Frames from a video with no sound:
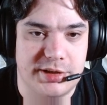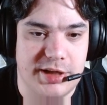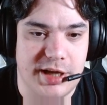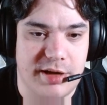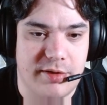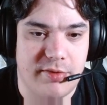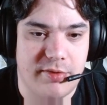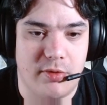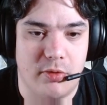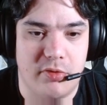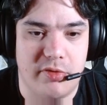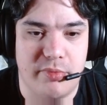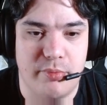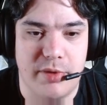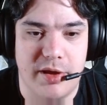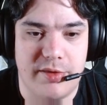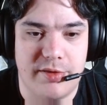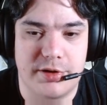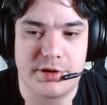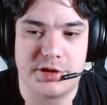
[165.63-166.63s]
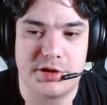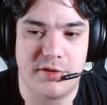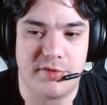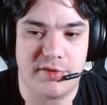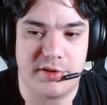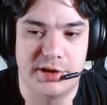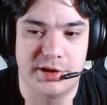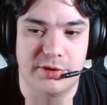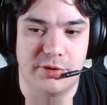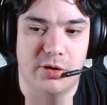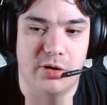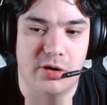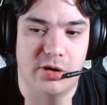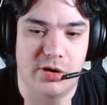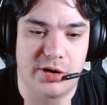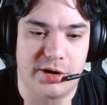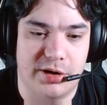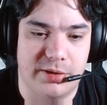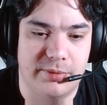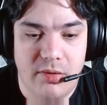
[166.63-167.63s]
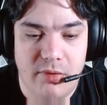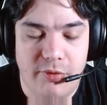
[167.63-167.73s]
gets those messages in order.